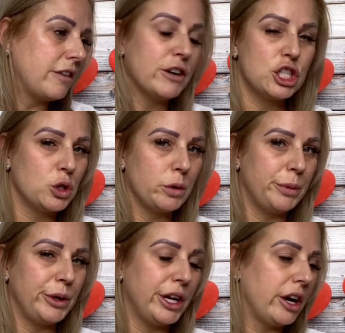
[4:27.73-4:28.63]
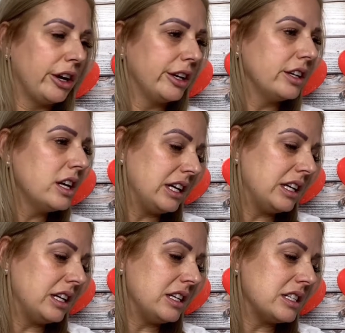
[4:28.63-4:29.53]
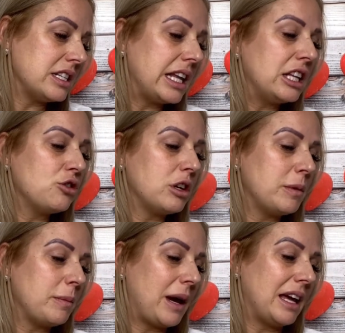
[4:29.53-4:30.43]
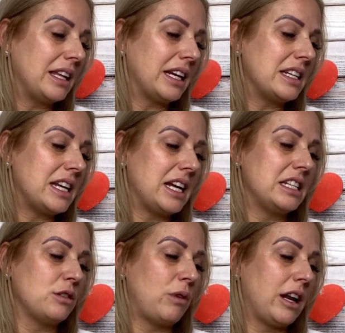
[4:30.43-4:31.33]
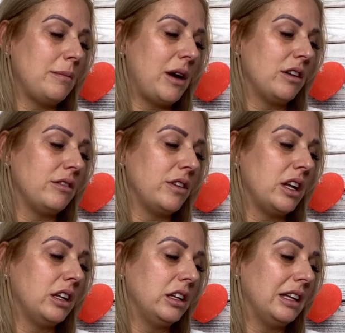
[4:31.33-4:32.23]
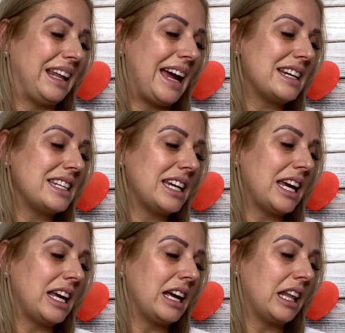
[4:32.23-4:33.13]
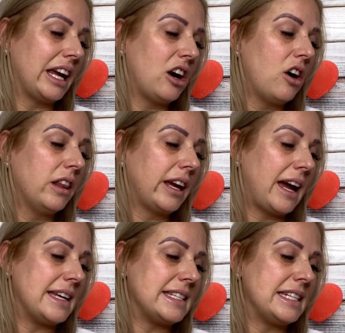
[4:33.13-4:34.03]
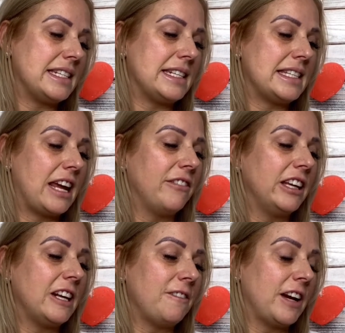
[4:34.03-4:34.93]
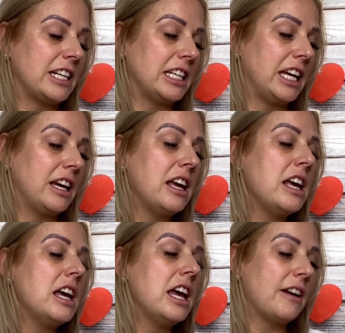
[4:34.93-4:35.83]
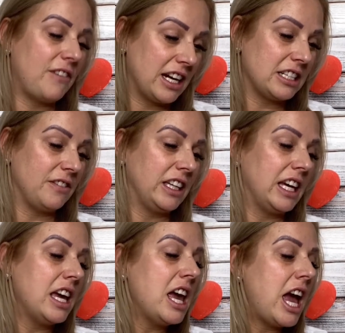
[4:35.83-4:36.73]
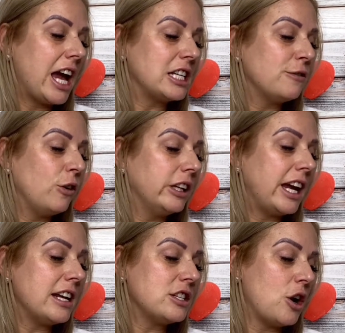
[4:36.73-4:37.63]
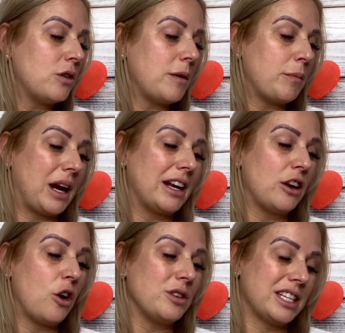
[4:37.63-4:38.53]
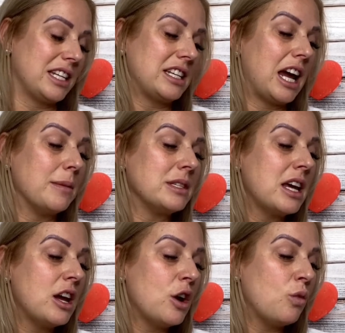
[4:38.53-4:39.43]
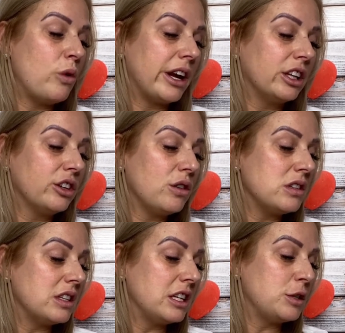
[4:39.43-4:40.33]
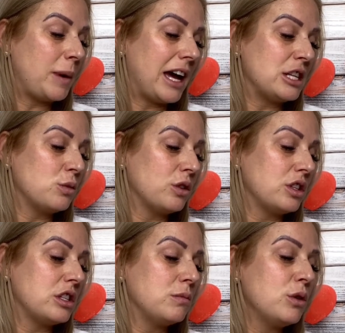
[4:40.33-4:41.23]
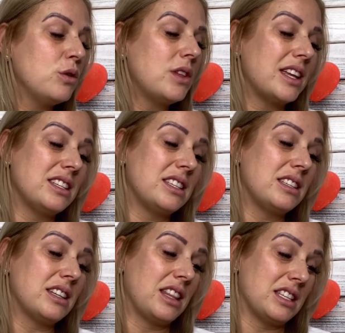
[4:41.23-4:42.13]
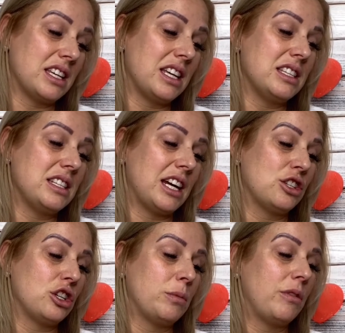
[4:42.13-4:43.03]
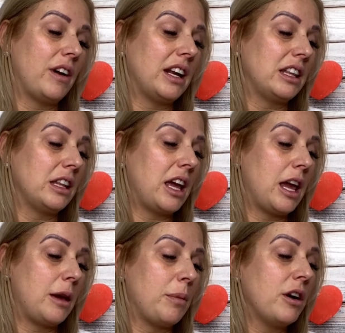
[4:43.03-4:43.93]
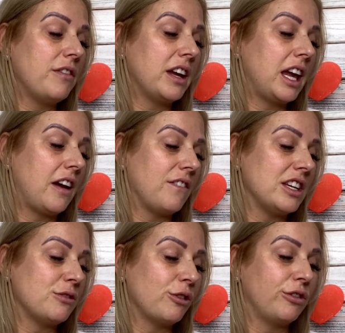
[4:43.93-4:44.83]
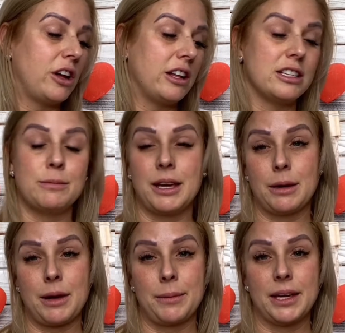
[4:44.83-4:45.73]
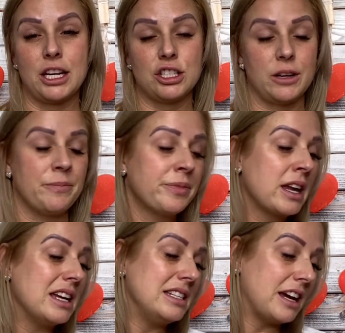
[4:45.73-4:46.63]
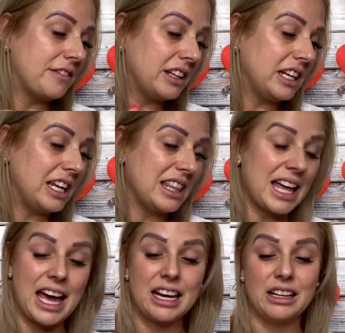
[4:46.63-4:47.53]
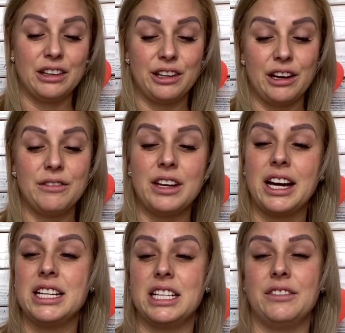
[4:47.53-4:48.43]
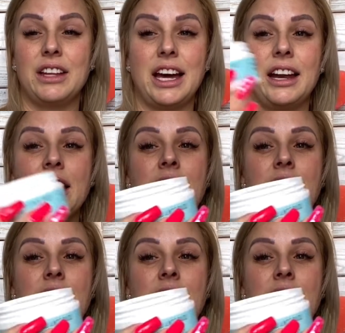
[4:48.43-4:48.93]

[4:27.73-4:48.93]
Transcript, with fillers: virtual beauty card. It is a daily treatment pad that contains the right amount of lactic and glycolic acids to safely and effectively effectively, exfoliate, tone, and brighten all skin types. Regular use of these pads will smooth and the skin's texture, providing a perfect canvas for flawless makeup application. Definitely need that. Love the idea of that.